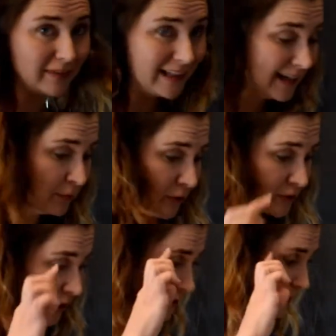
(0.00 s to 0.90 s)
needing more
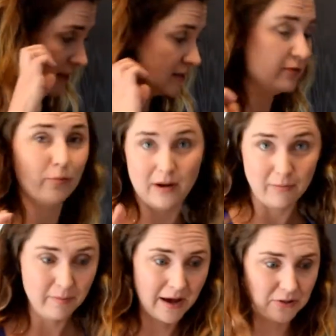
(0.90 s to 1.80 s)
jars because of what I'm
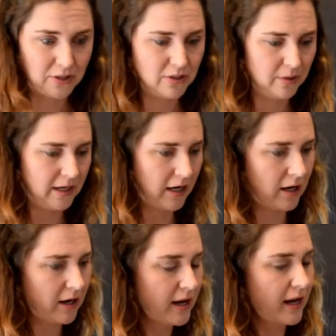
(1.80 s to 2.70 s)
about to do here.